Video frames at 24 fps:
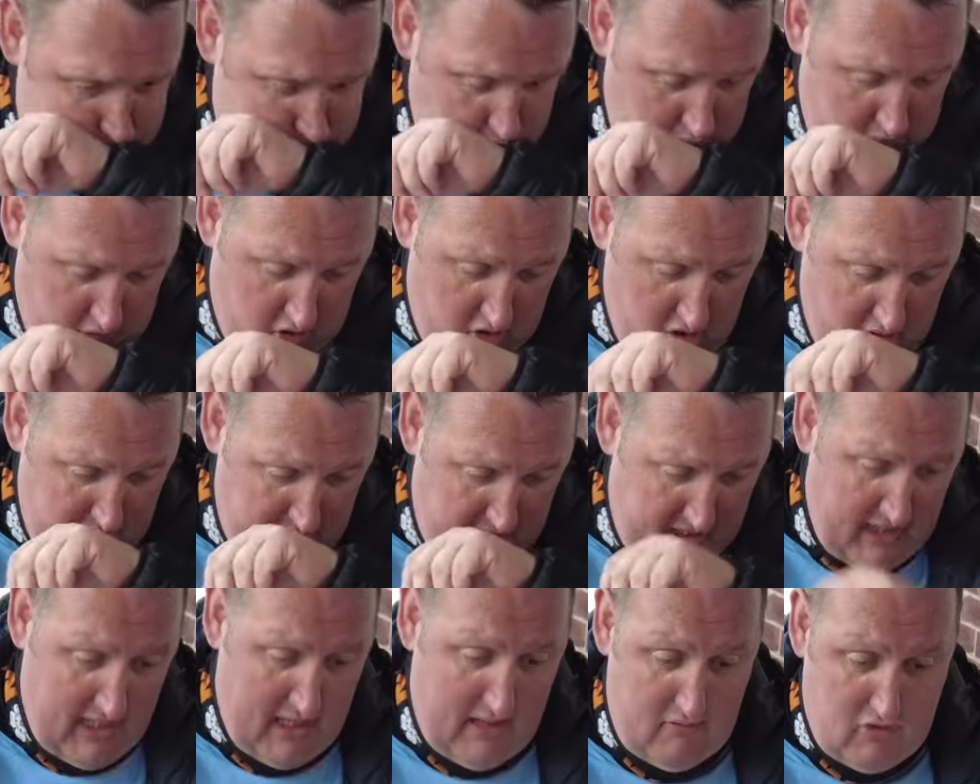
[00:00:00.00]
excuse
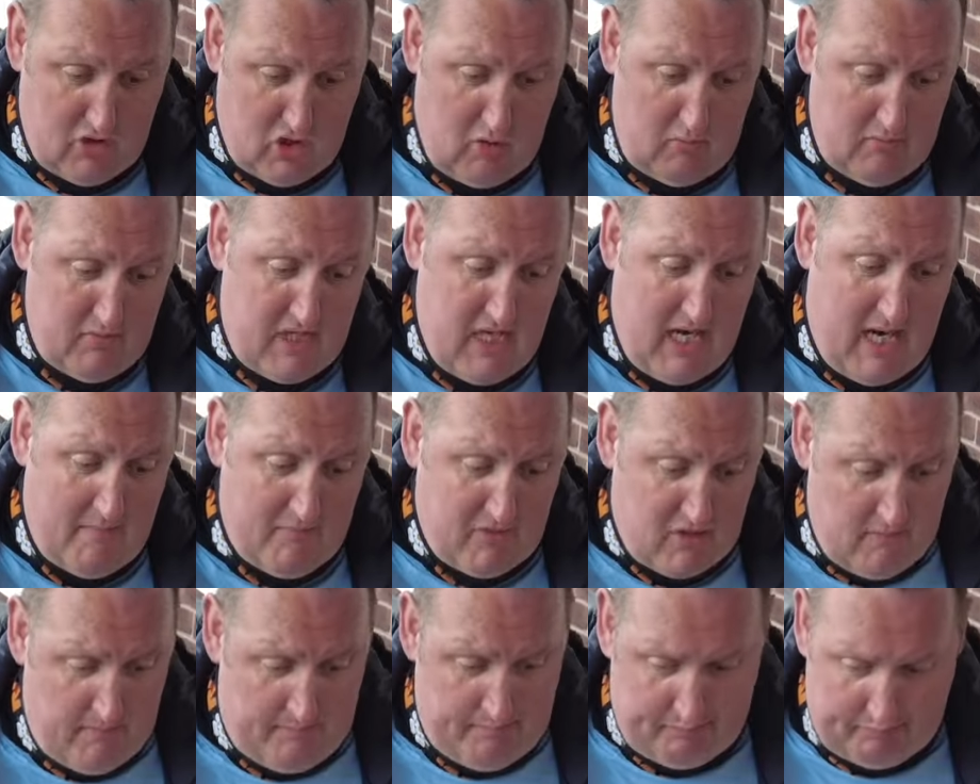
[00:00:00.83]
me,
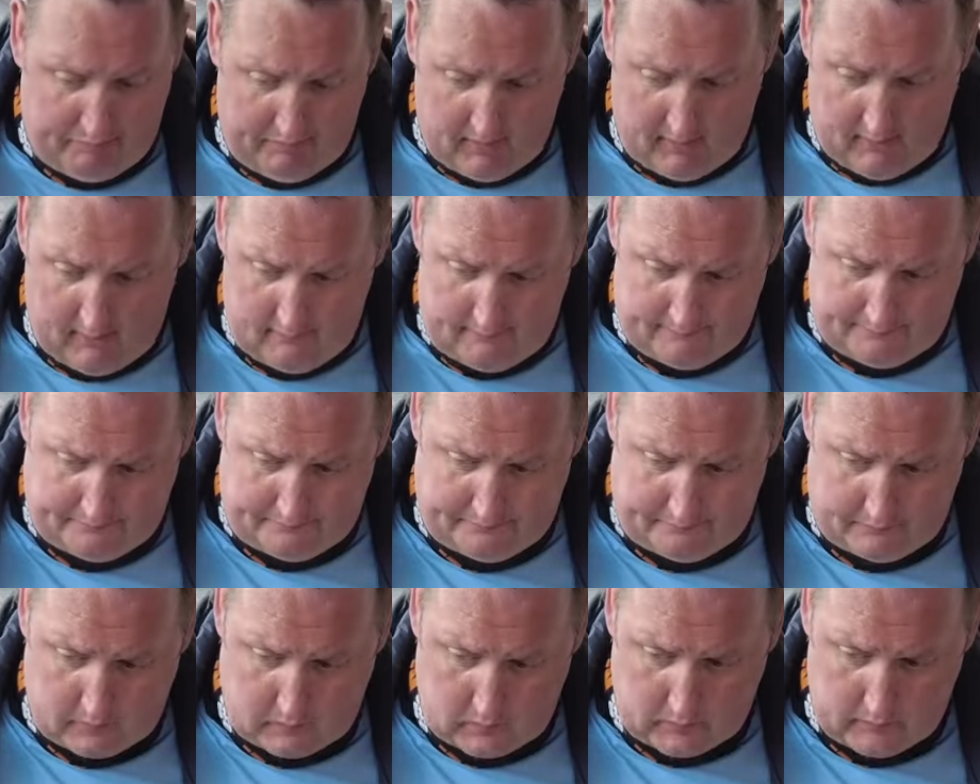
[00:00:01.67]
sometimes
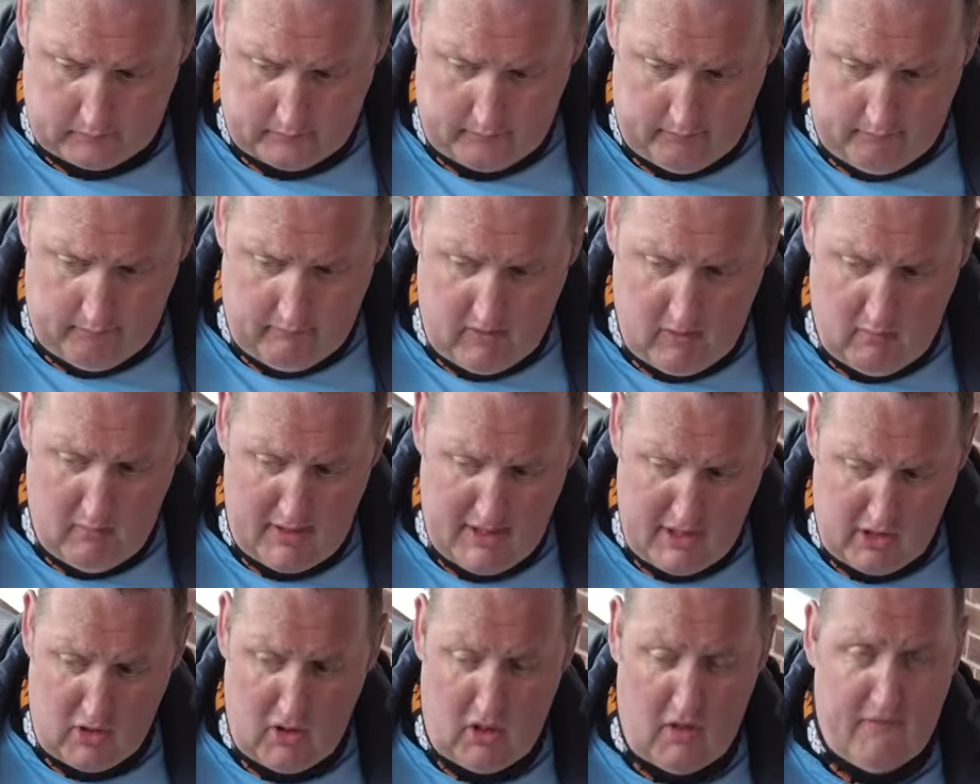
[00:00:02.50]

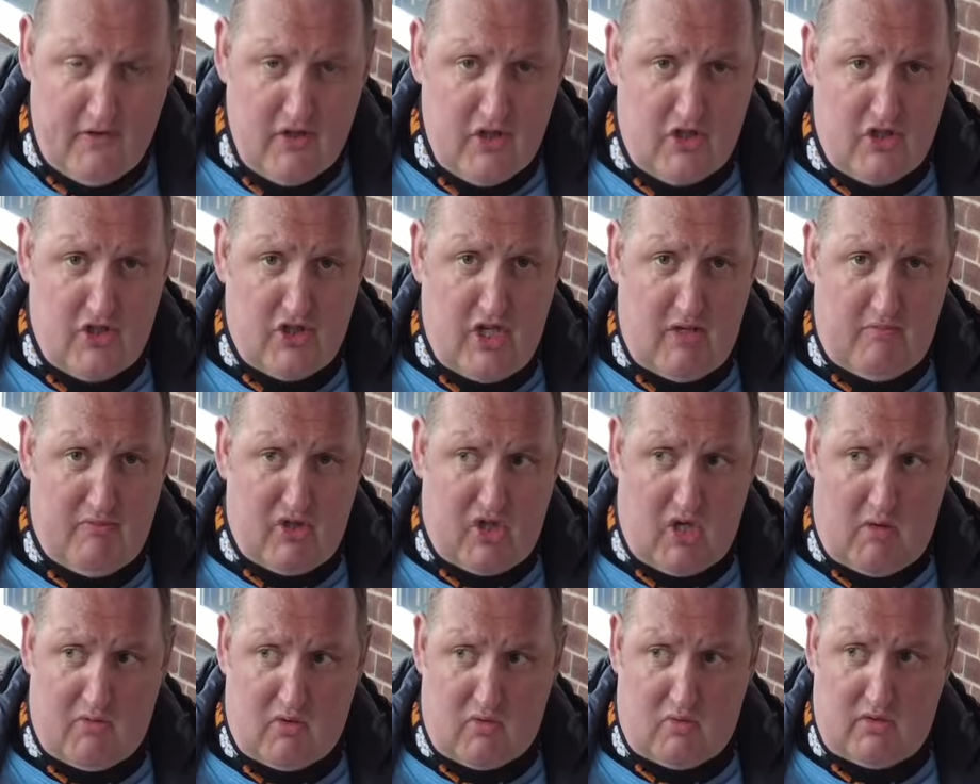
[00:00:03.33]
when you go to fish and chip
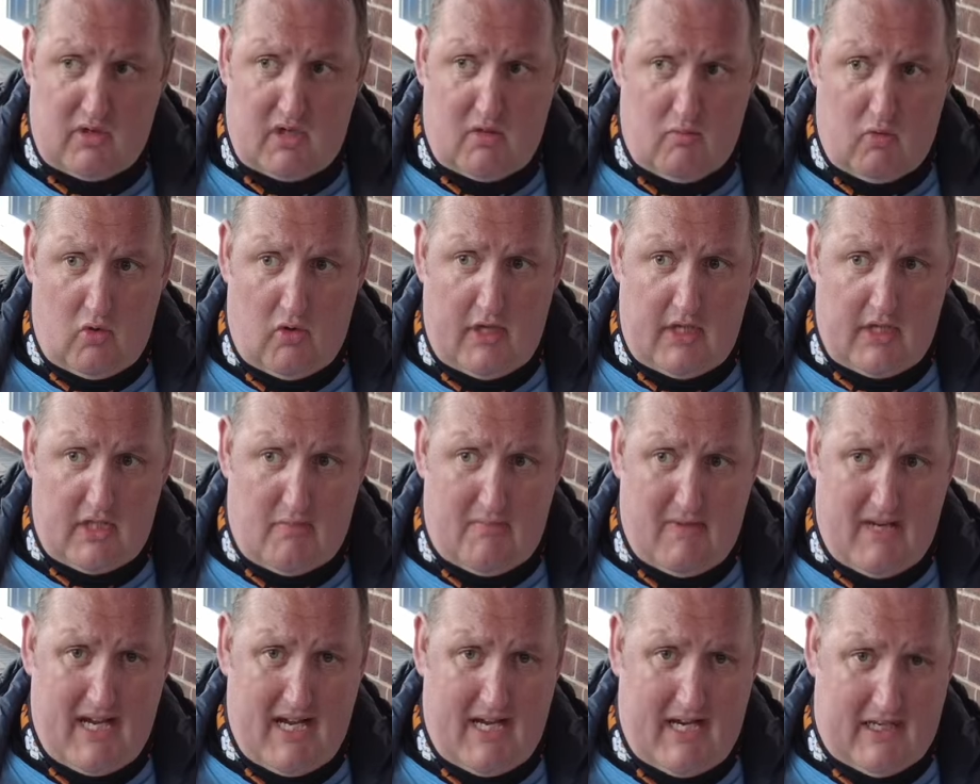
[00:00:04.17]
shops, one of the worries
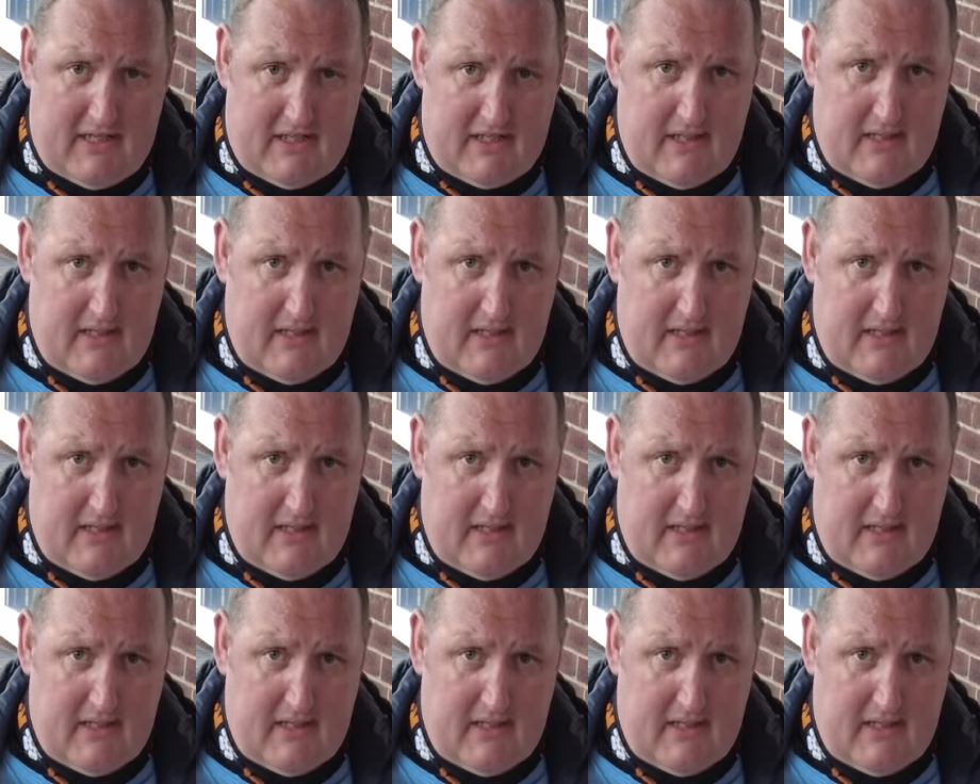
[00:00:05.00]
of mine